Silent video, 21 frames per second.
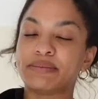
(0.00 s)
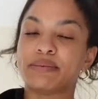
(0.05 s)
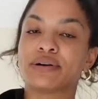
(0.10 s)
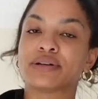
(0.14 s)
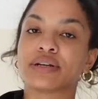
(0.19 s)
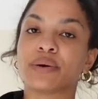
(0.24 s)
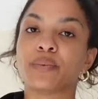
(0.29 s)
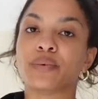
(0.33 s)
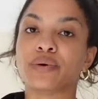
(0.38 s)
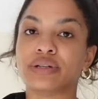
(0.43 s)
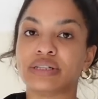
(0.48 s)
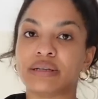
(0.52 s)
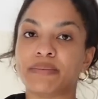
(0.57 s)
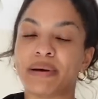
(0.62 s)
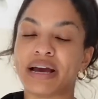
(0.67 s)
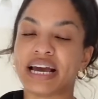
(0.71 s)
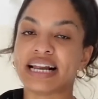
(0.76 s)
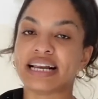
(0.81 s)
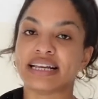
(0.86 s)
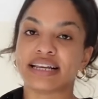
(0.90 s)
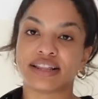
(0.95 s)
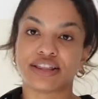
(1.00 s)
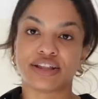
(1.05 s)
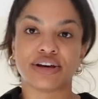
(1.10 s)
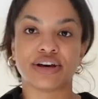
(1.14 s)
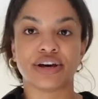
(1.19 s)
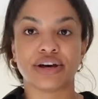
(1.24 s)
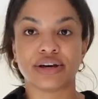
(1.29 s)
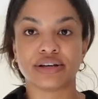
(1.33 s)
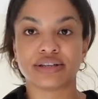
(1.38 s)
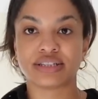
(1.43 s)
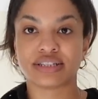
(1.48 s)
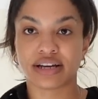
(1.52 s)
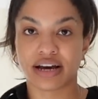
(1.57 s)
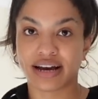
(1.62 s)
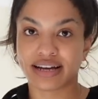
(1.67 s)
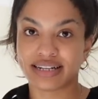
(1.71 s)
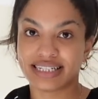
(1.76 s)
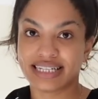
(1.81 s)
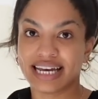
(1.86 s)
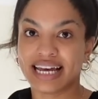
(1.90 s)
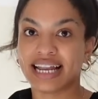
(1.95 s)
because I want to paint the
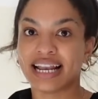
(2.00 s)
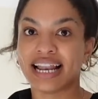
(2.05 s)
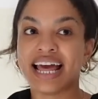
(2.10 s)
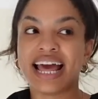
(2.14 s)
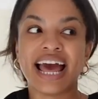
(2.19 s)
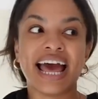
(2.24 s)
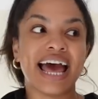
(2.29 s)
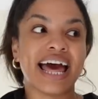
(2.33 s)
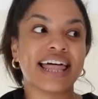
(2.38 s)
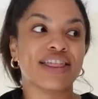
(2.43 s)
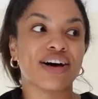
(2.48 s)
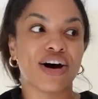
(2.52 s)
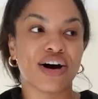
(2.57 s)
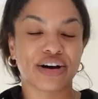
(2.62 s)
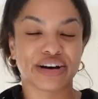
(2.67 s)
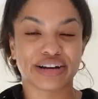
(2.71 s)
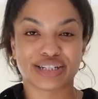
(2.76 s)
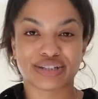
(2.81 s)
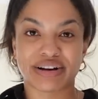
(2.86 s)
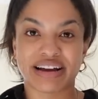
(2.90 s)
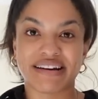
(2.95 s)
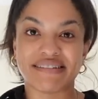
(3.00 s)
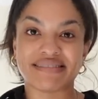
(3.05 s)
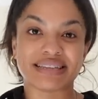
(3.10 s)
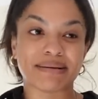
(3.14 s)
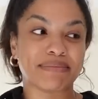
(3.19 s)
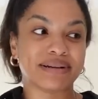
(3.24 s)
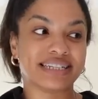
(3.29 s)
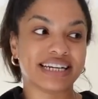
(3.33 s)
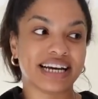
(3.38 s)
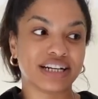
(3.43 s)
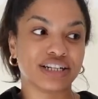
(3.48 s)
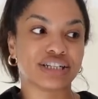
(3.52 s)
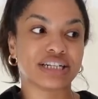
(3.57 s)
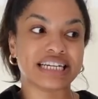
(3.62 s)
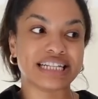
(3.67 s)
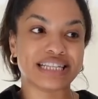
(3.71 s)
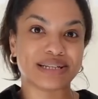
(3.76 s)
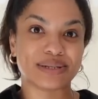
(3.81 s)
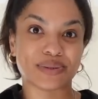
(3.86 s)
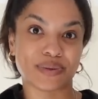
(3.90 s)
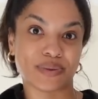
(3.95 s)
skirting, the architraves and potentially
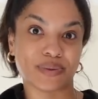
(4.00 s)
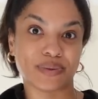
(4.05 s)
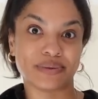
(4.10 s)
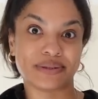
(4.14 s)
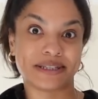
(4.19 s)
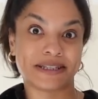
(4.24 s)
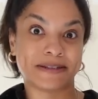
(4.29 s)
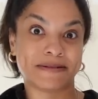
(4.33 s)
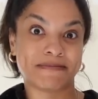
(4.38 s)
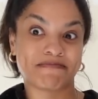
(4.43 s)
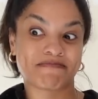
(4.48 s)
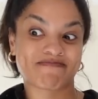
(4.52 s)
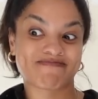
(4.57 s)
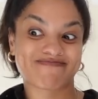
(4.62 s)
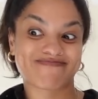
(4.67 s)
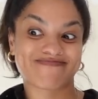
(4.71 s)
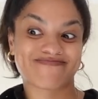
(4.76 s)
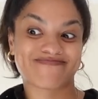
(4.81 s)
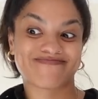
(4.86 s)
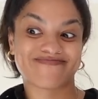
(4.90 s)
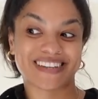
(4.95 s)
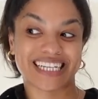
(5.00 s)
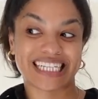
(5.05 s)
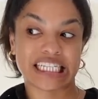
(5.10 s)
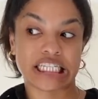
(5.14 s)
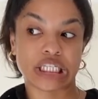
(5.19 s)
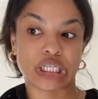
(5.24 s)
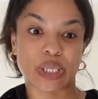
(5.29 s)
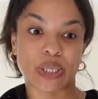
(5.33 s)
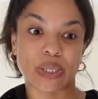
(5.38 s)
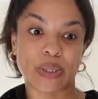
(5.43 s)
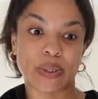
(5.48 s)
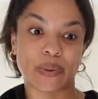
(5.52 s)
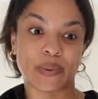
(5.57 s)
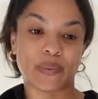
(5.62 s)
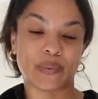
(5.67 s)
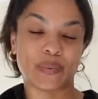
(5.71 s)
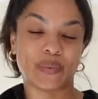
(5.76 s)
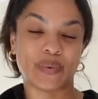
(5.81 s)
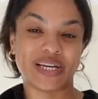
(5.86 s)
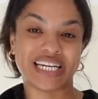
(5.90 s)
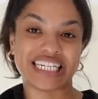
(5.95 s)
the doors so
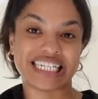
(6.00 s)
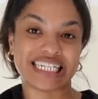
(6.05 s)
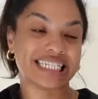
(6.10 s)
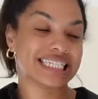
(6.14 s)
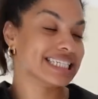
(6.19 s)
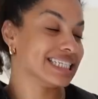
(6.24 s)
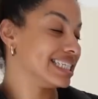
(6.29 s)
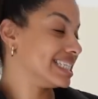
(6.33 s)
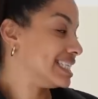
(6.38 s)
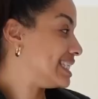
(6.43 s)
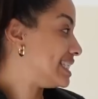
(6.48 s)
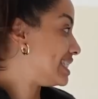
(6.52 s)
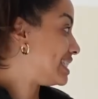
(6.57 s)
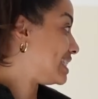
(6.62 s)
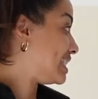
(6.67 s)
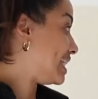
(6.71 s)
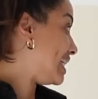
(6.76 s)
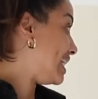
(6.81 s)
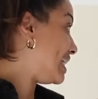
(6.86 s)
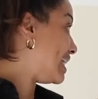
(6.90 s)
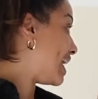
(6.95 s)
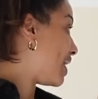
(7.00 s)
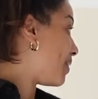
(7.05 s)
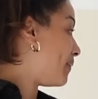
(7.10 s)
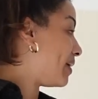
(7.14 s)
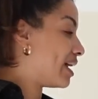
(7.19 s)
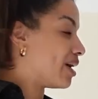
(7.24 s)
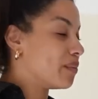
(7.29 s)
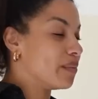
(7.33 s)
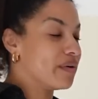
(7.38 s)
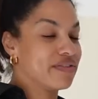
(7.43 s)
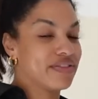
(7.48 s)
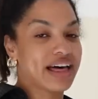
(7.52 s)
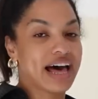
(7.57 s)
we shall see how we get on with